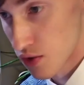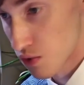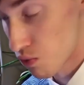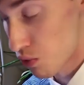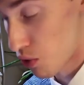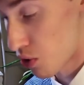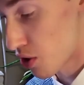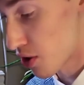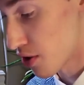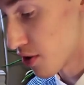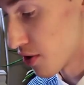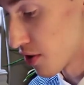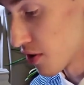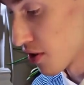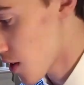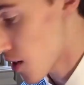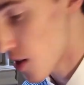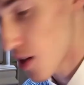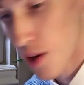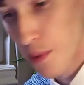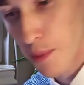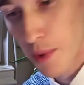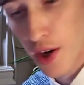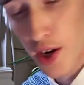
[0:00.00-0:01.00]
water.
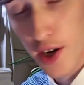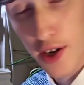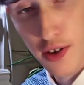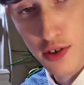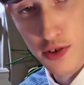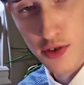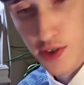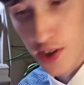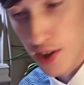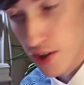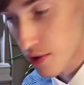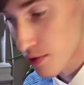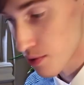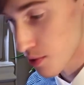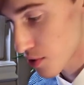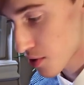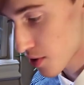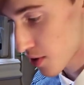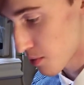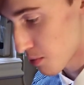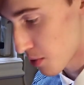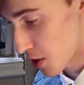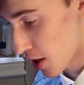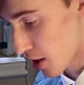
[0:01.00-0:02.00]
And I know schedules
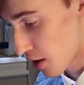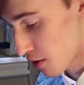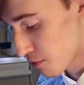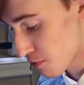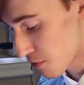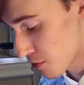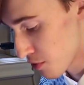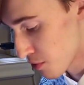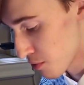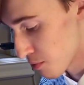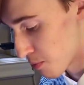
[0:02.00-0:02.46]
can be helpful,